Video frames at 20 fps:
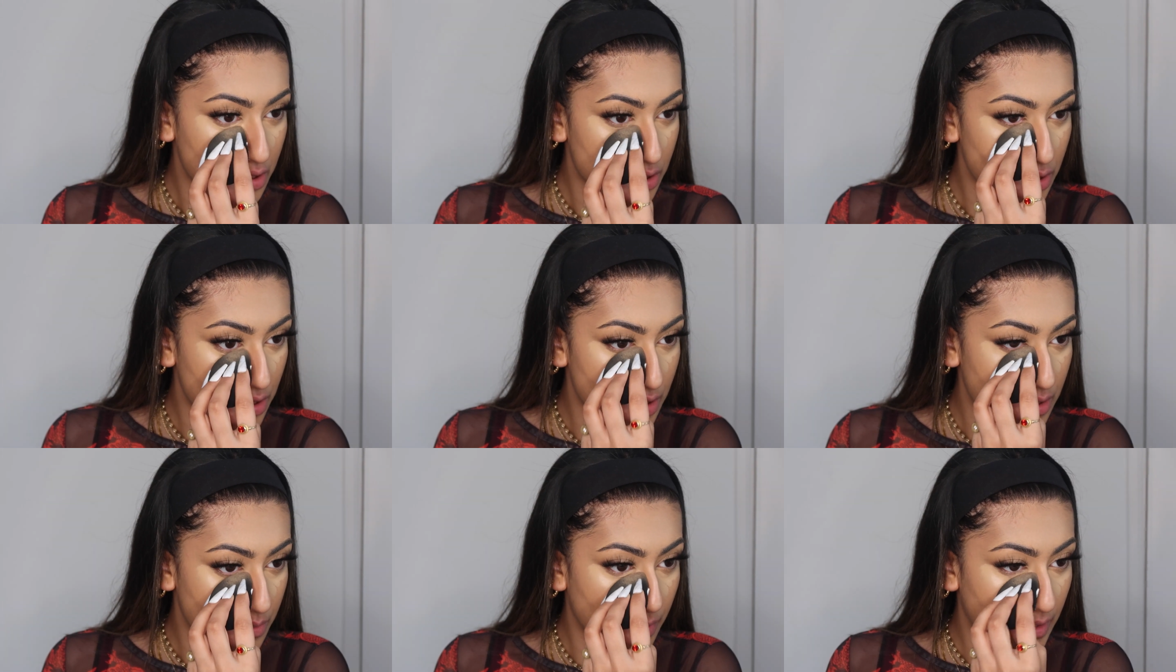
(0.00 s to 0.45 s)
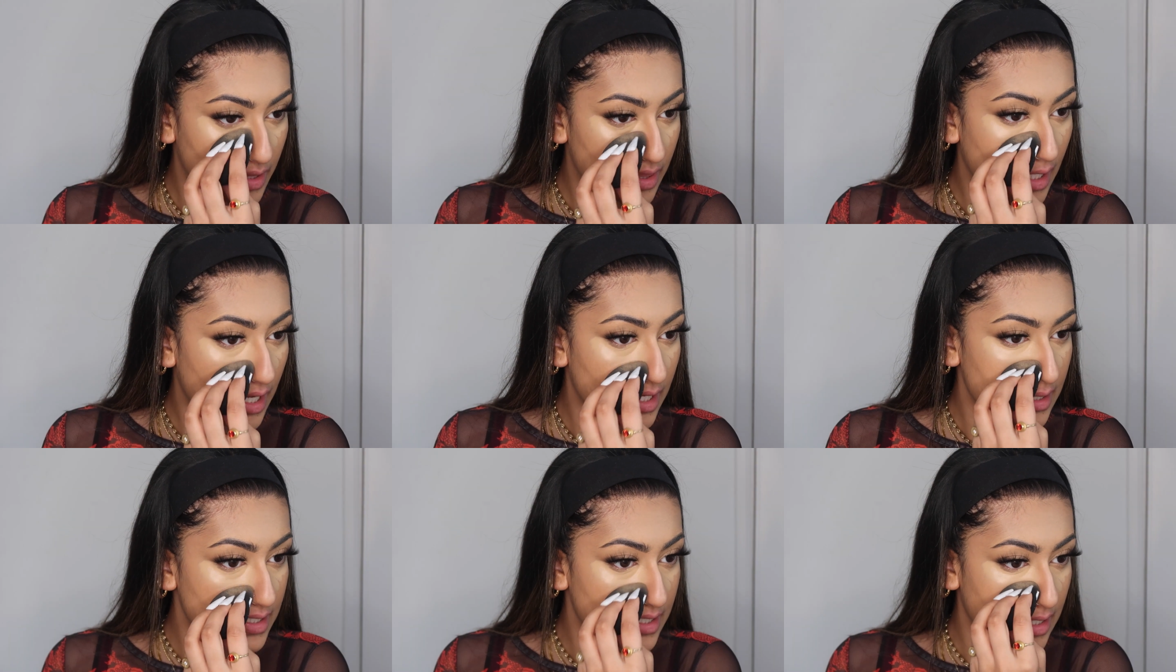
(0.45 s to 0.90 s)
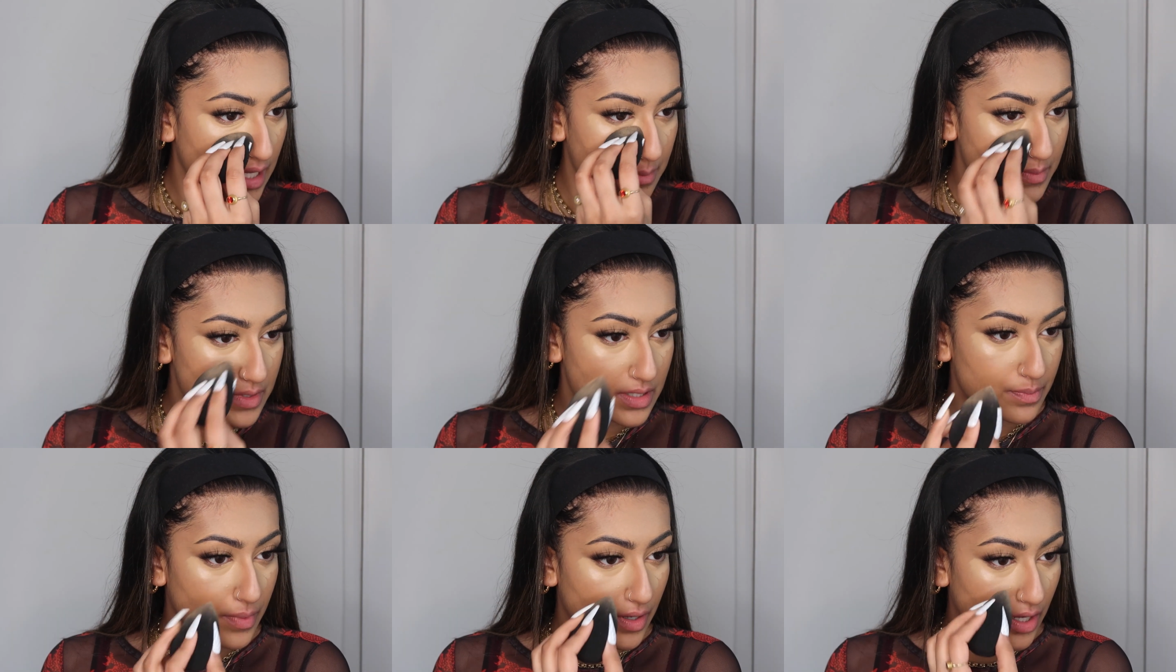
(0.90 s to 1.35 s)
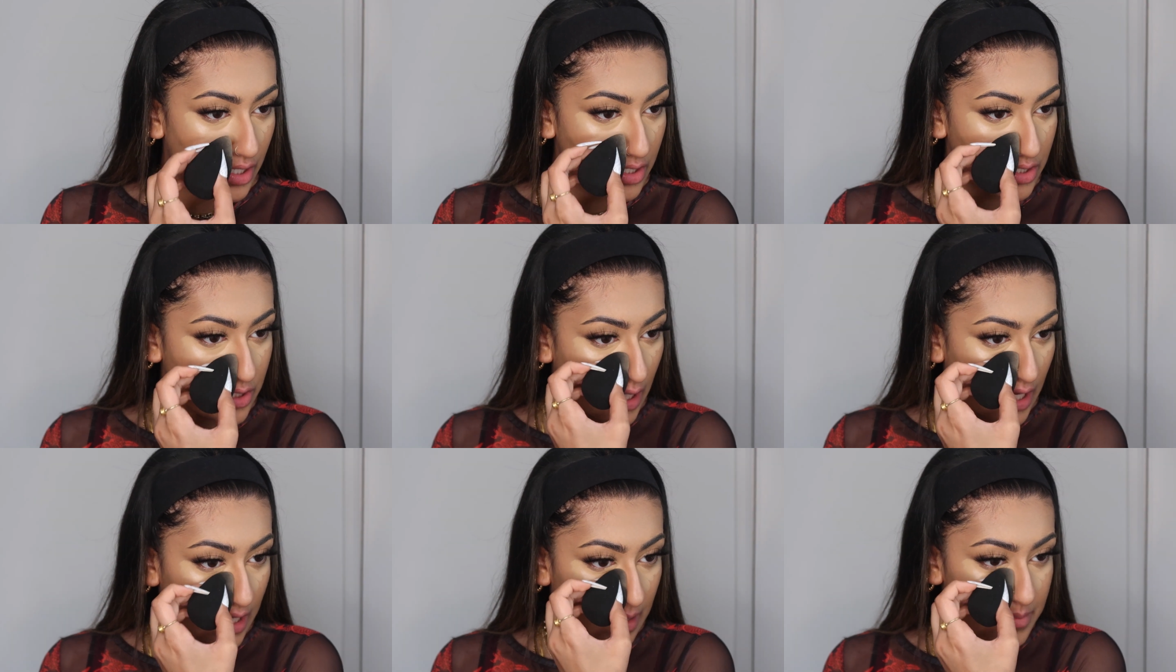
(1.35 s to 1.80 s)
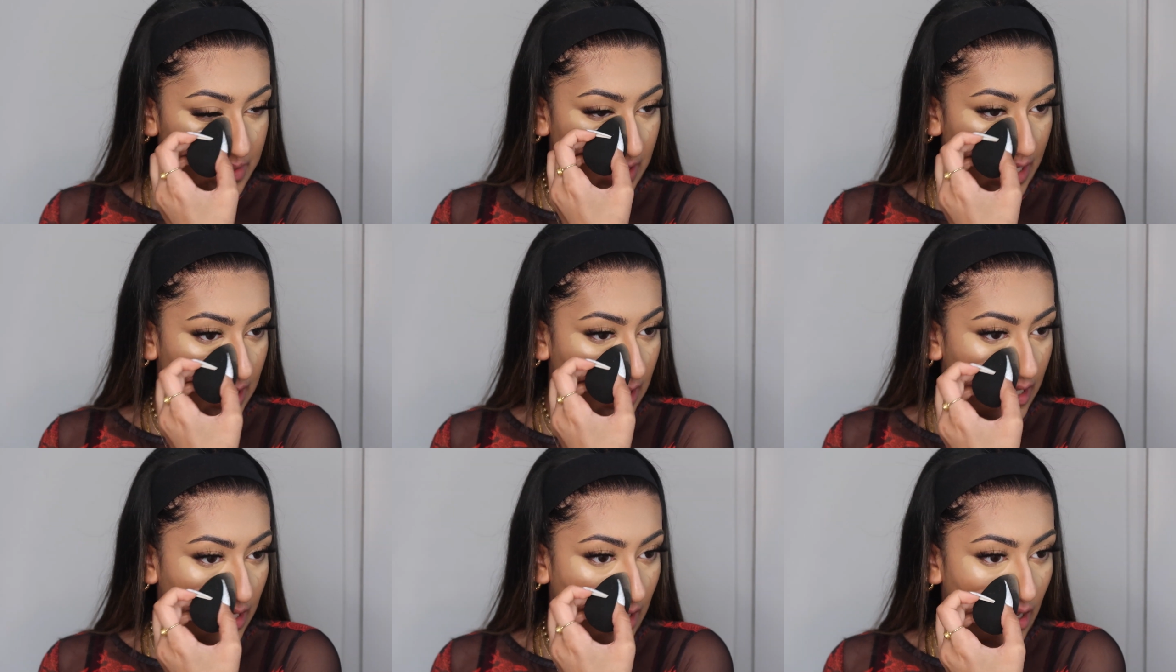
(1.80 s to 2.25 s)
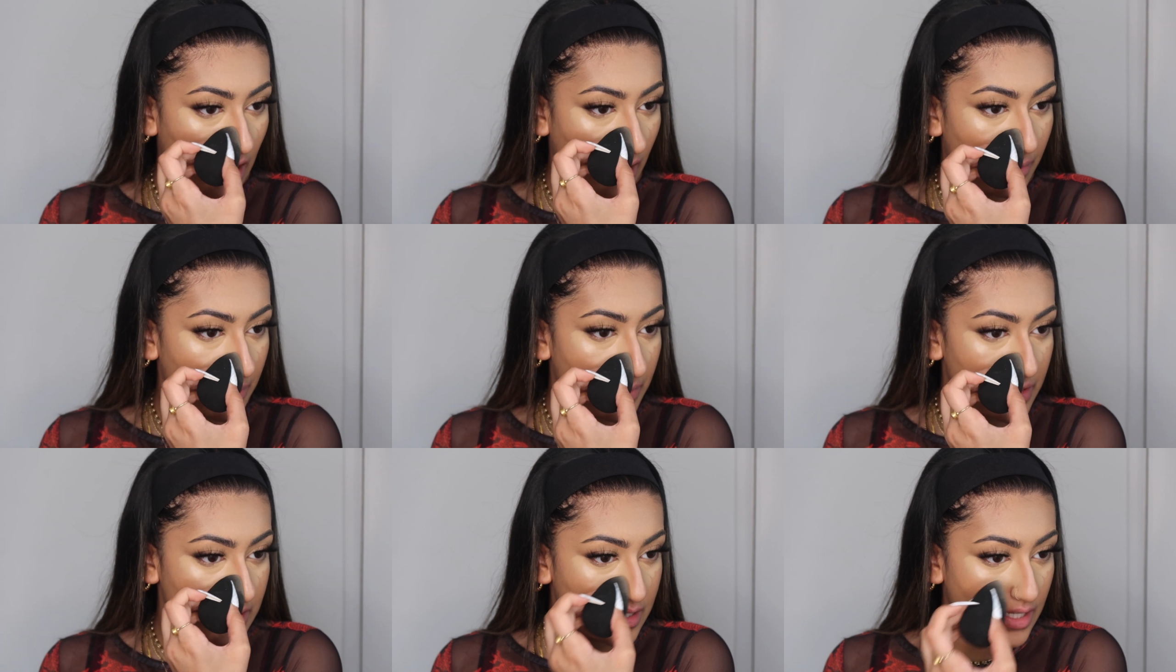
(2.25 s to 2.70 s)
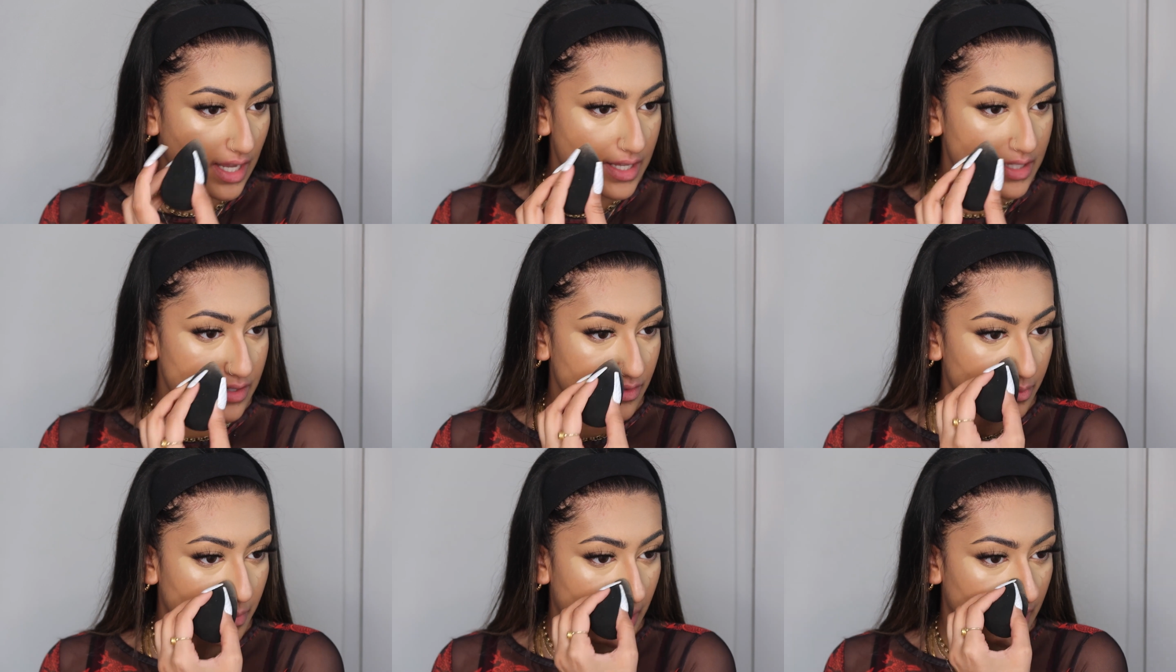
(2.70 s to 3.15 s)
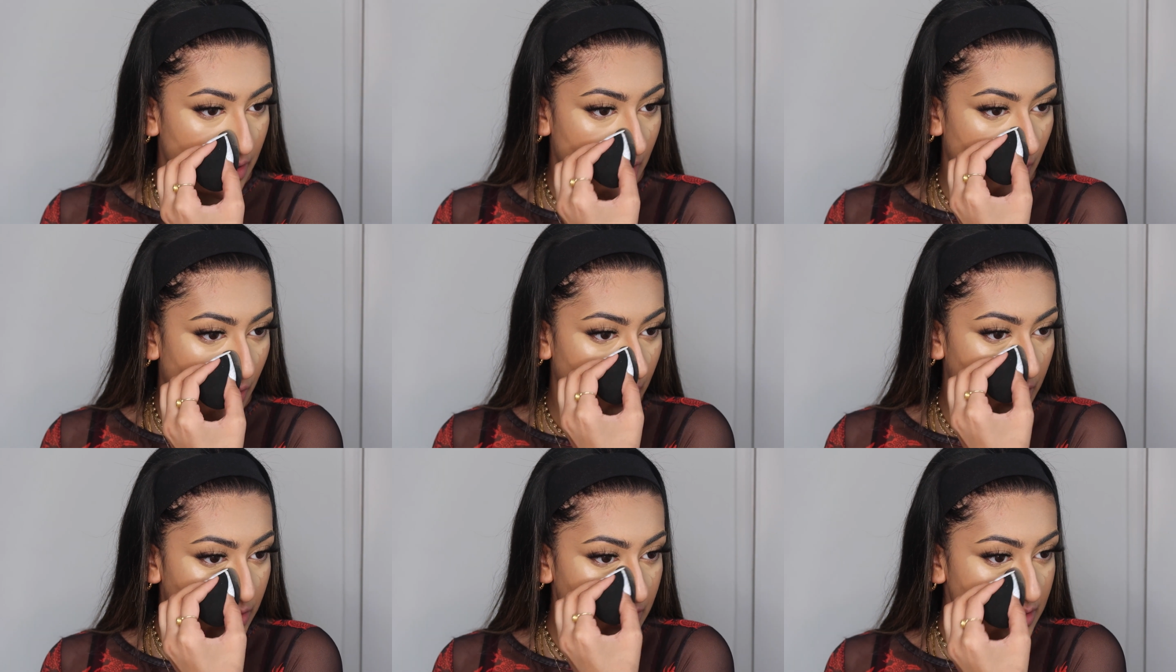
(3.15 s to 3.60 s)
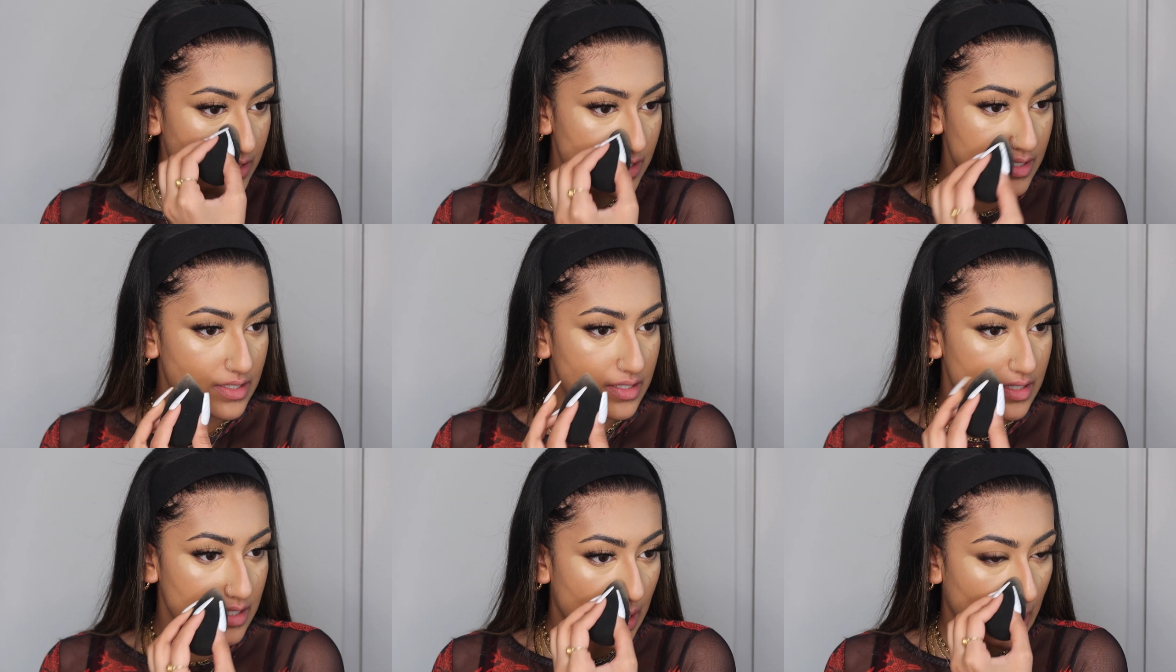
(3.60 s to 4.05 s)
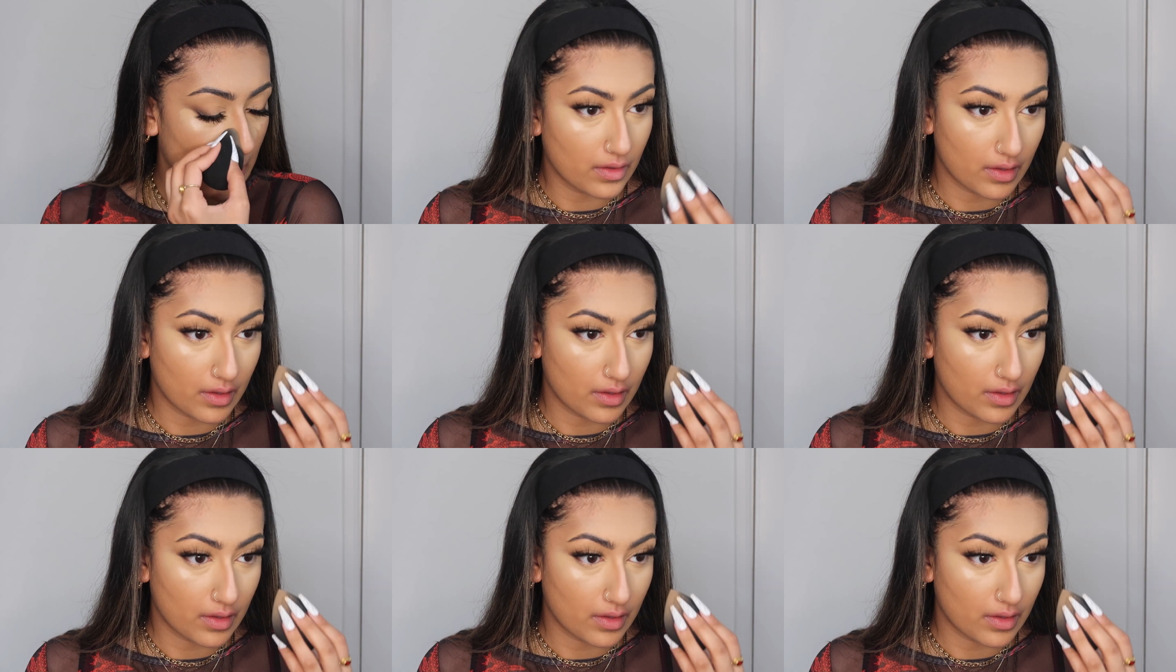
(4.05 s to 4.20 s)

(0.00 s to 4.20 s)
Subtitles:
just with that same sponge, and I'm taking it up the sides of my nose,